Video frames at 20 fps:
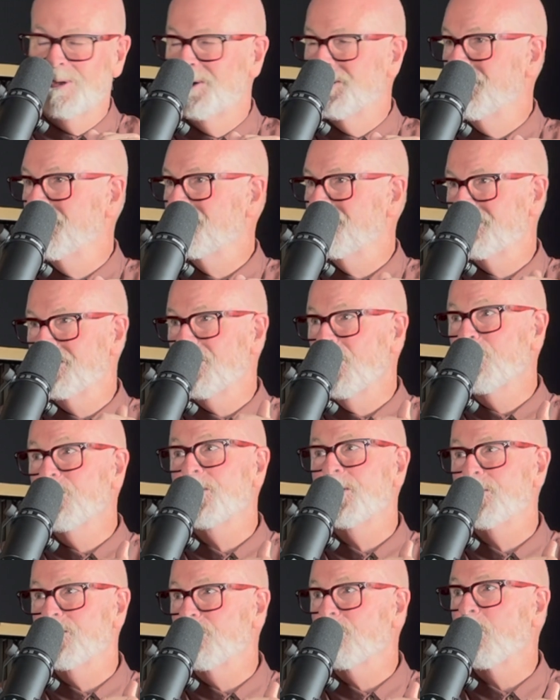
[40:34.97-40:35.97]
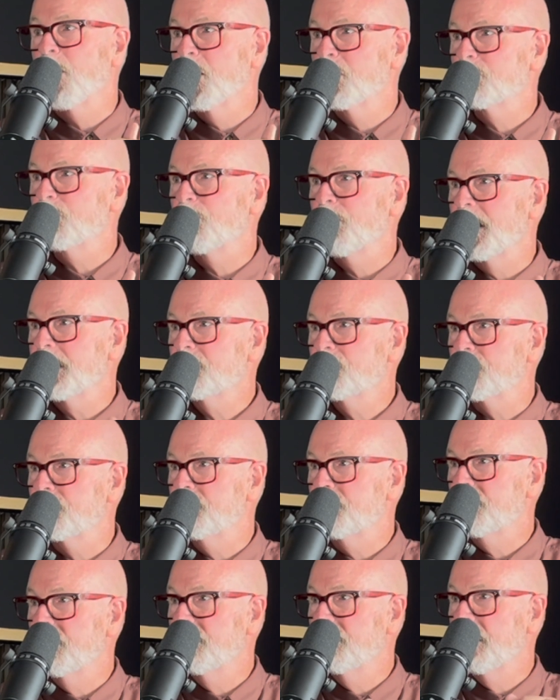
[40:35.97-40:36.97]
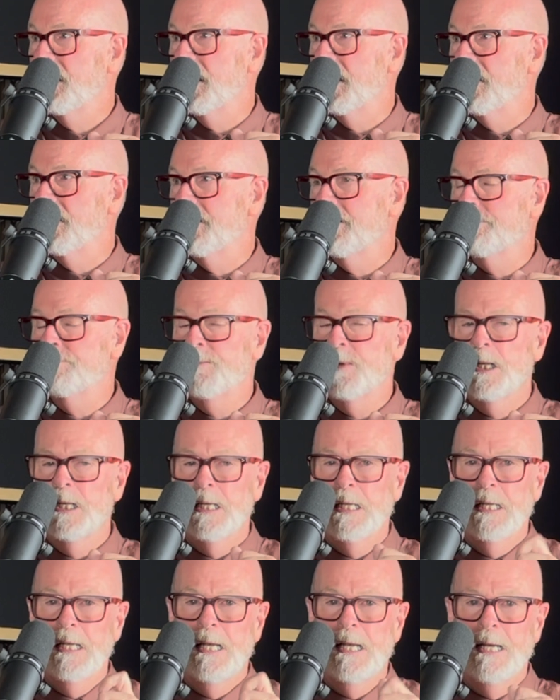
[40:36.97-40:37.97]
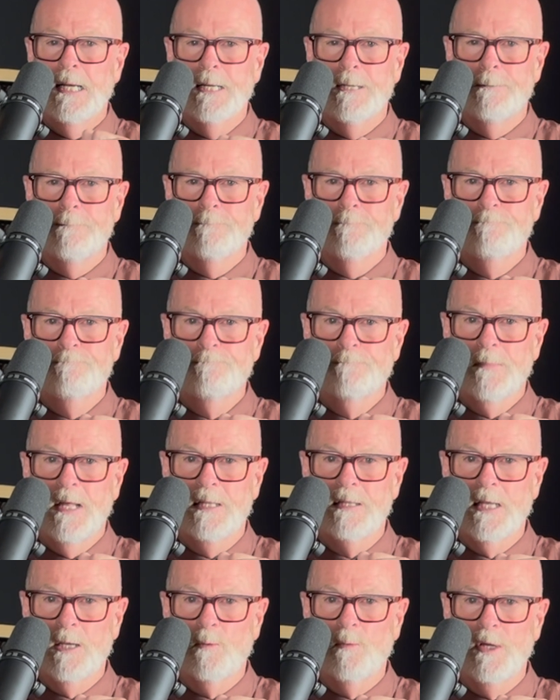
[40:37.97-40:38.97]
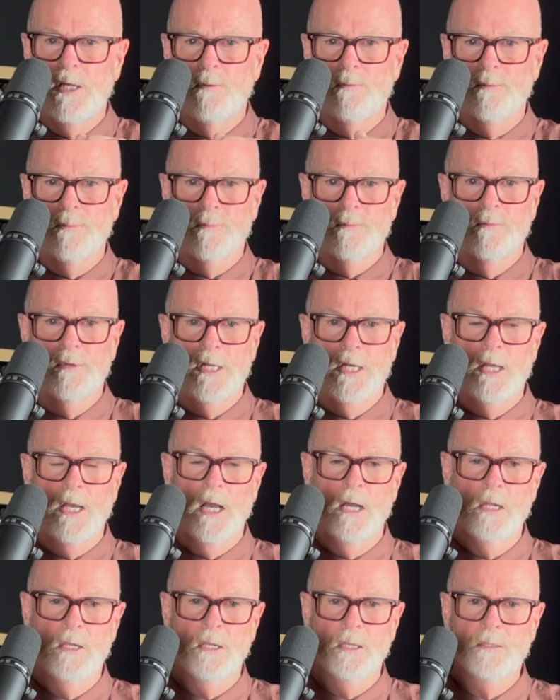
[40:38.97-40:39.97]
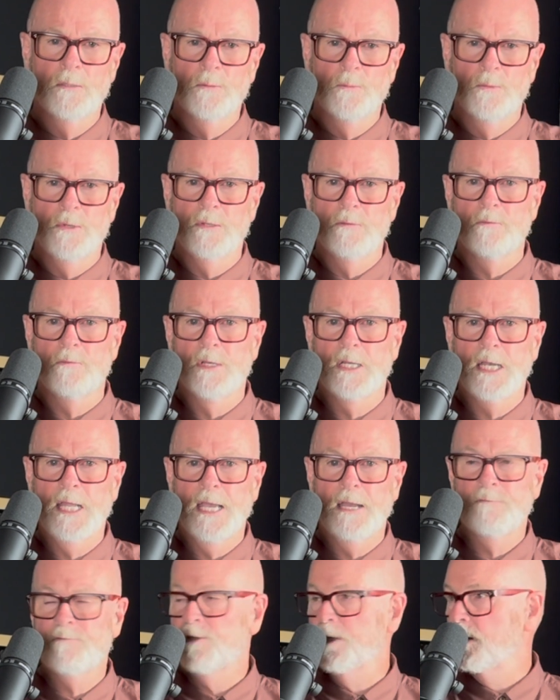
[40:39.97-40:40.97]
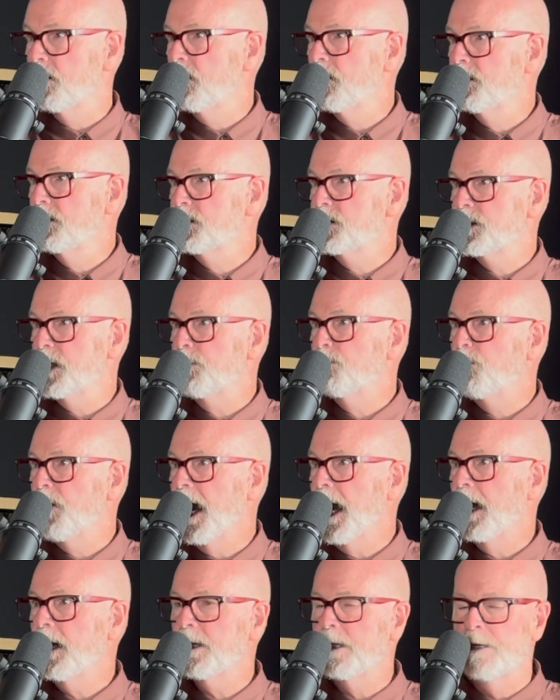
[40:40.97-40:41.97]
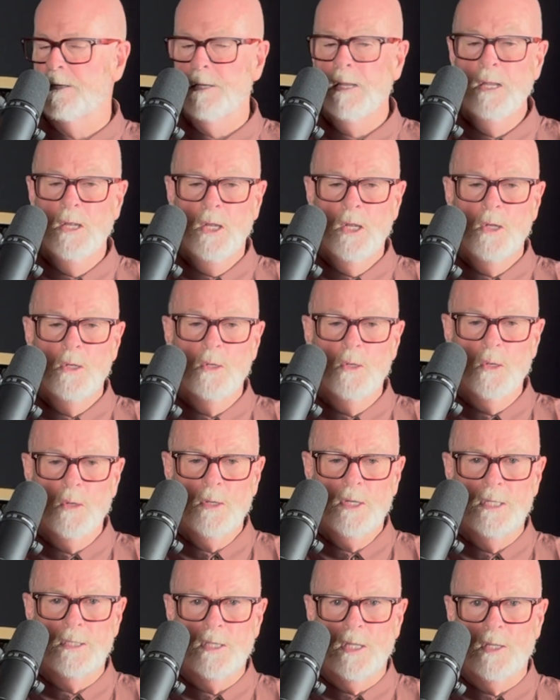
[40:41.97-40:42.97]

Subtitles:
We're going in the wrong direction. I think we really have to sit back and look at the